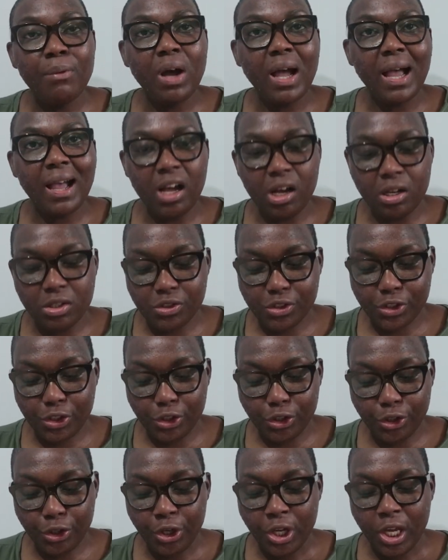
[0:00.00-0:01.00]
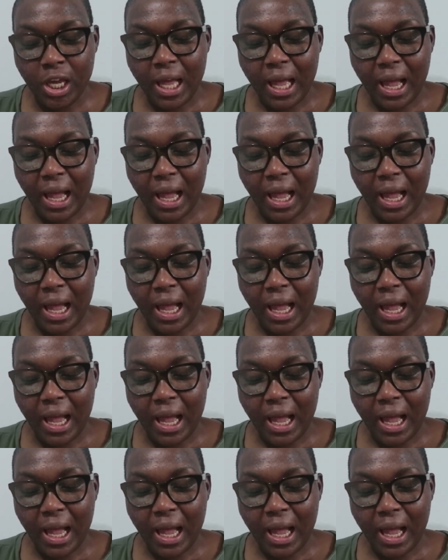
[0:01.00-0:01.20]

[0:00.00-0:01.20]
will ask you